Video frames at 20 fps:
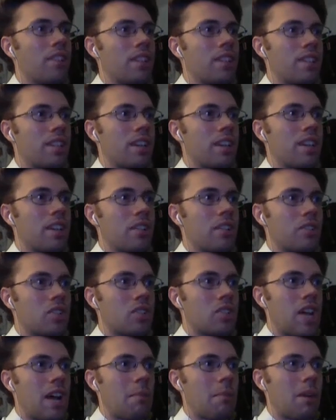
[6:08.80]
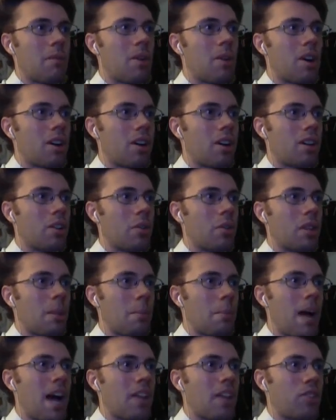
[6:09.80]
single time I walk on you in the
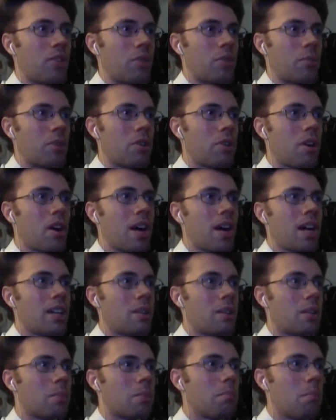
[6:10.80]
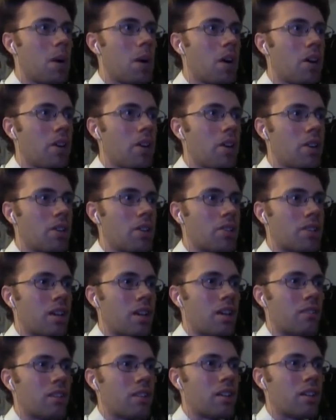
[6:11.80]
bathroom, you go ahead and murder
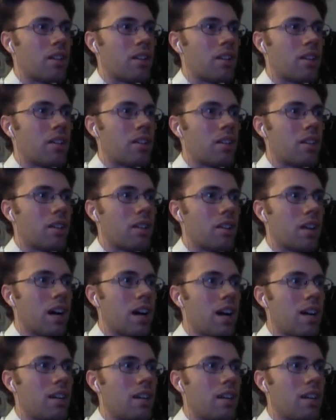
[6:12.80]
yourself, and God,